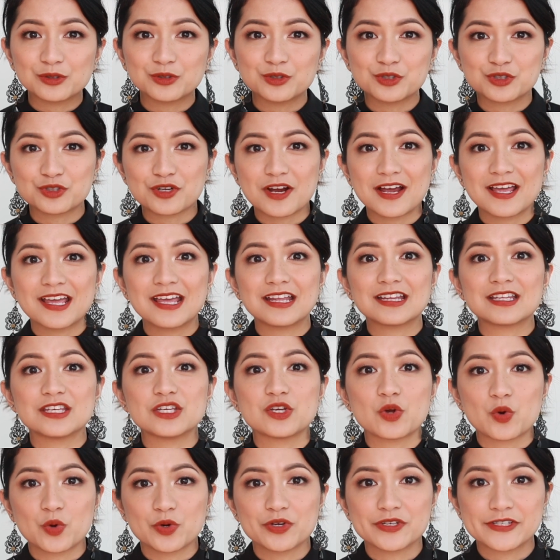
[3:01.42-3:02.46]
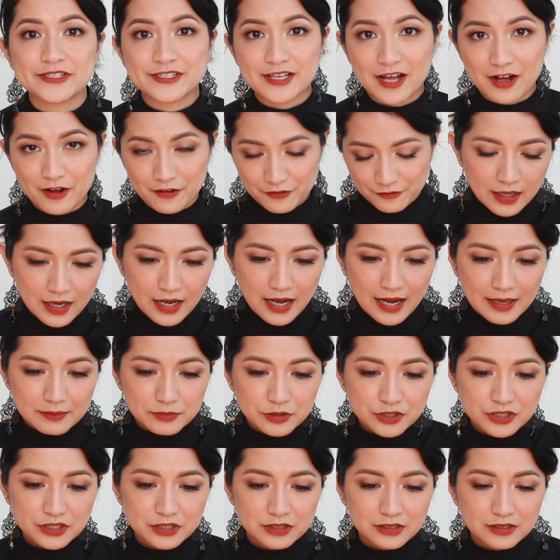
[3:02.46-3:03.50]
to try it yourself. I'm
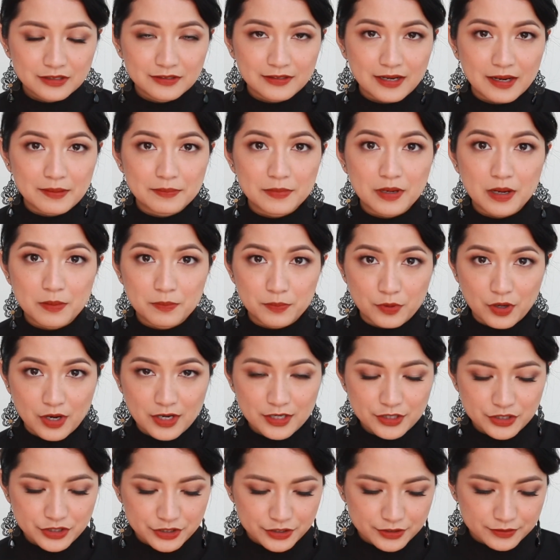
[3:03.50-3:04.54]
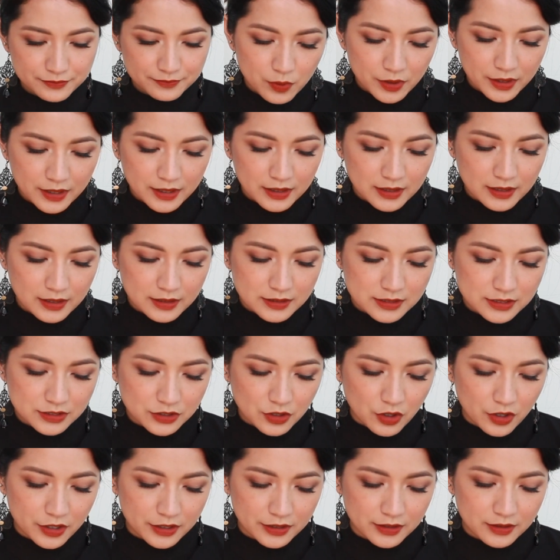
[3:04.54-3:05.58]
just gonna grab a brush. We're gonna
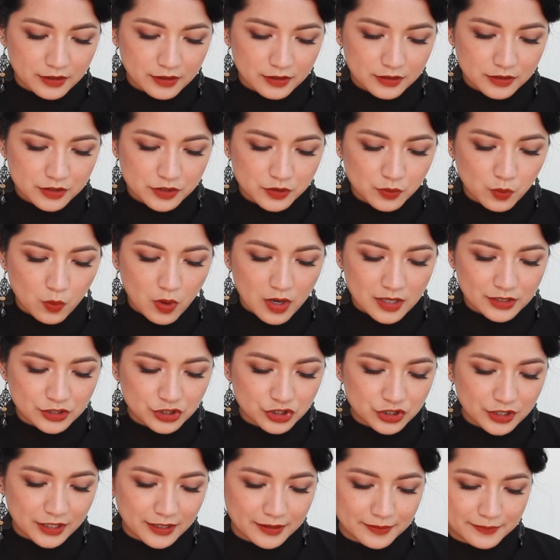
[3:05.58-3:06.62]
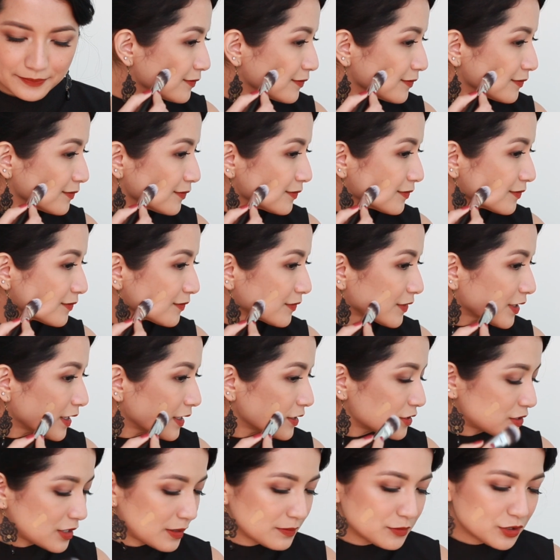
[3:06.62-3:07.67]
start swatching. Okay,
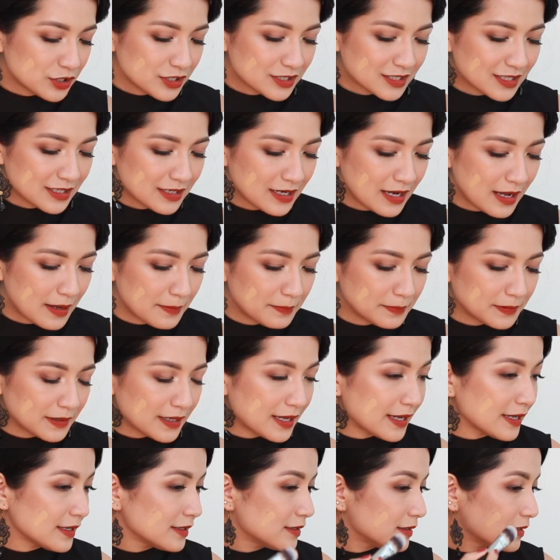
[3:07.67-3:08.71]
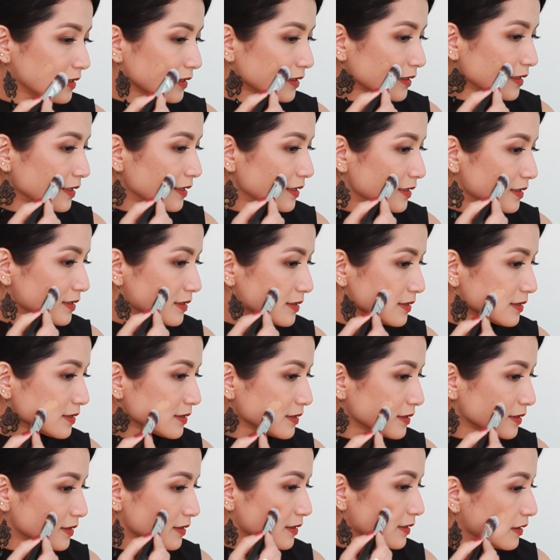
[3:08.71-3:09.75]
so I'm just gonna apply this
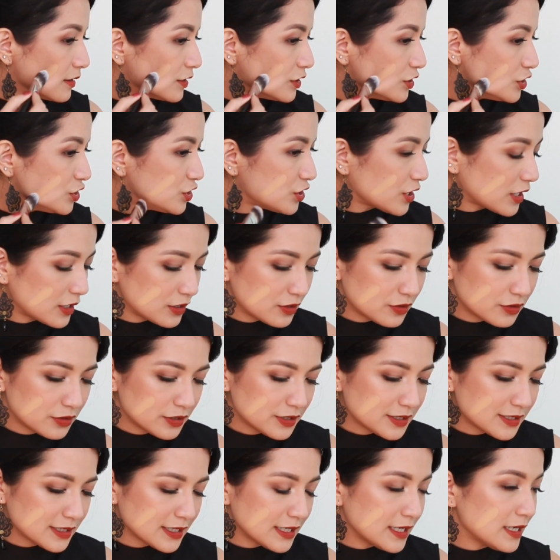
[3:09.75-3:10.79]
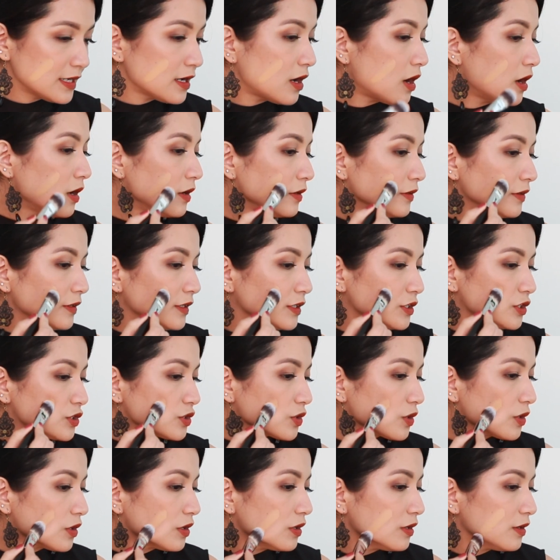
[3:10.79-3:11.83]
generously on the
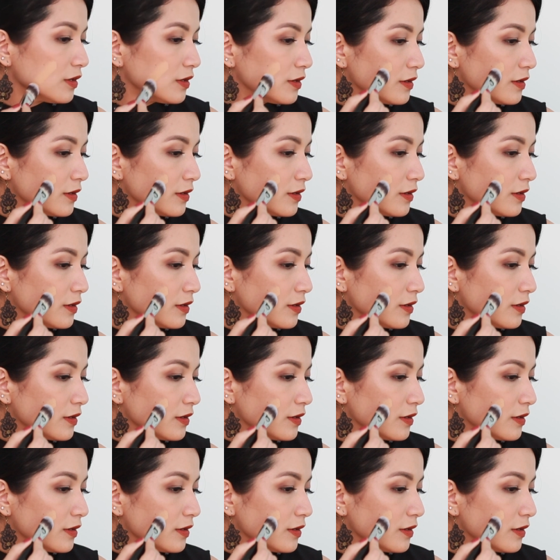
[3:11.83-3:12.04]
jaw